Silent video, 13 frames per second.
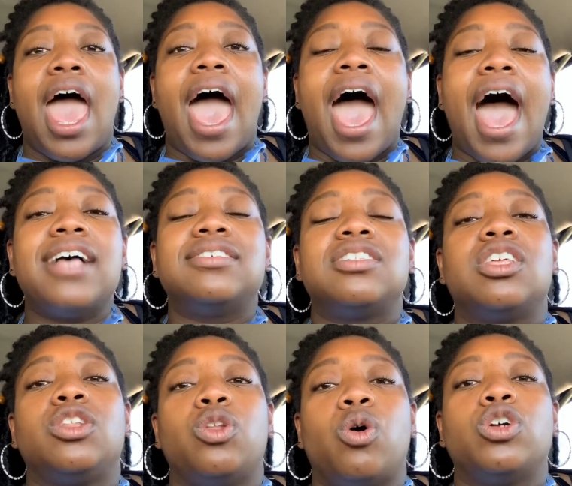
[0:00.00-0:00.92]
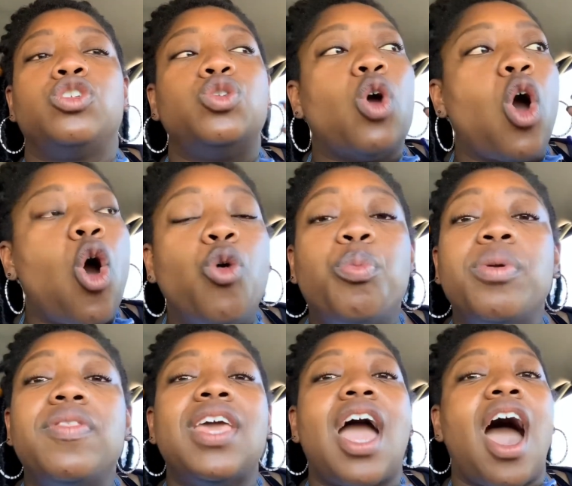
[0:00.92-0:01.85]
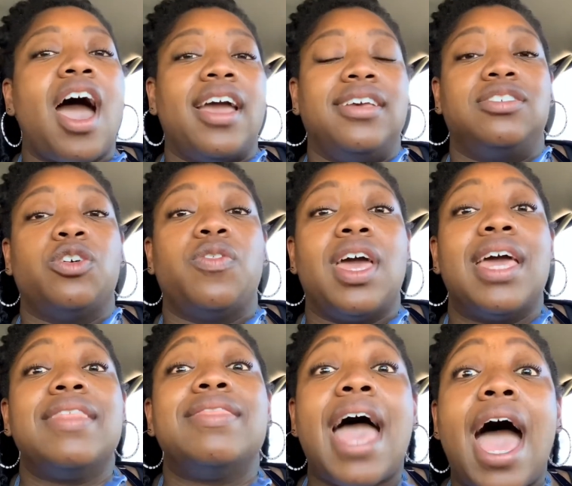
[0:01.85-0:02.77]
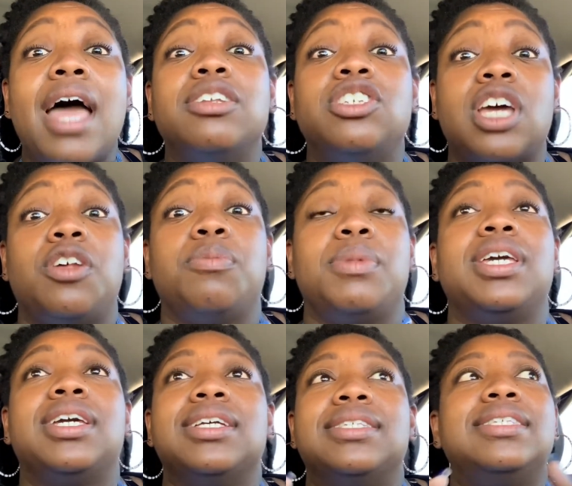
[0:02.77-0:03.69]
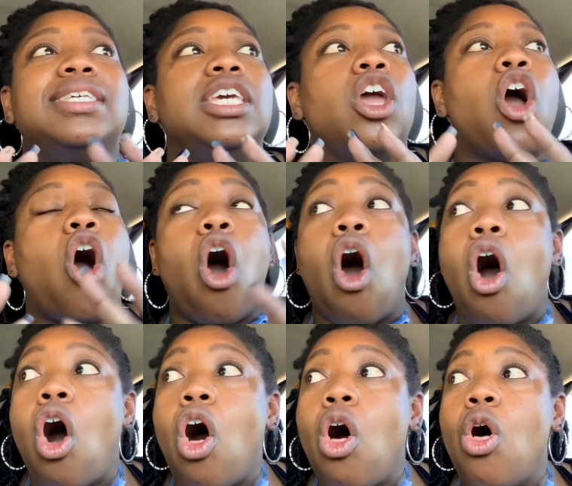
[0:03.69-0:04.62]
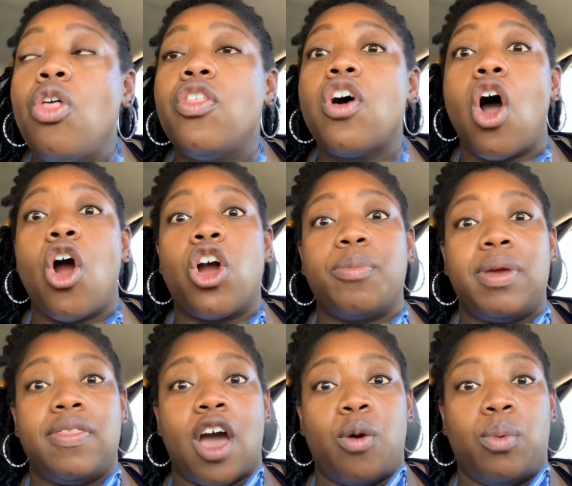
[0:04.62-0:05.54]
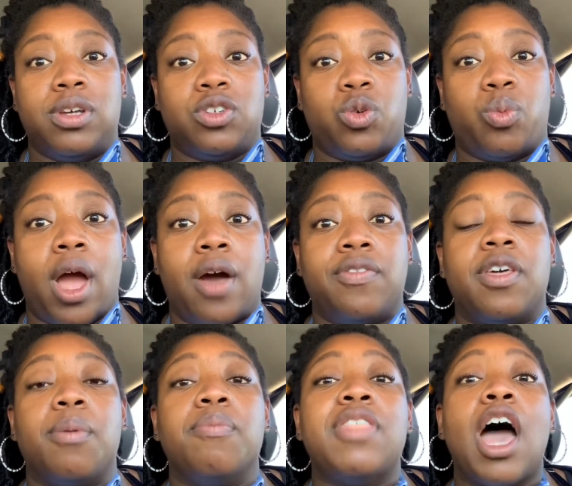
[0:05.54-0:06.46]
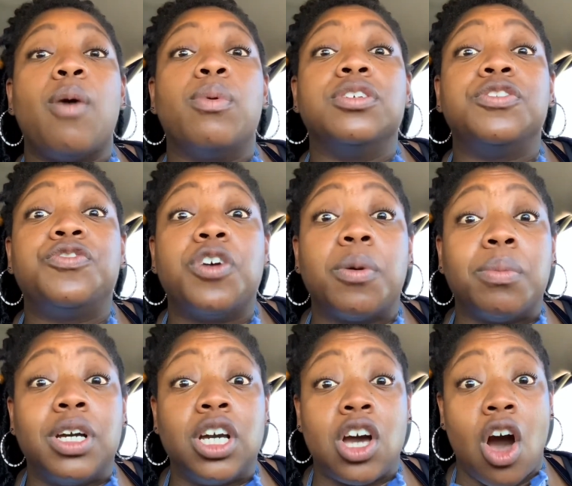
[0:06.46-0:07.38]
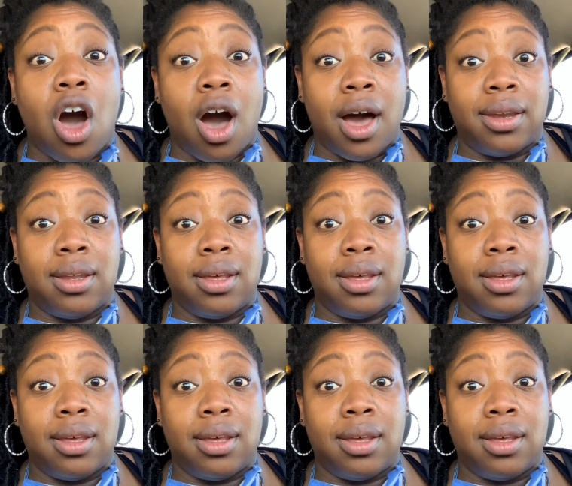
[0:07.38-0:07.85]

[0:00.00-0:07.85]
asked the Lord to open the eyes so that that gentleman could see all the army that was around them that was from God.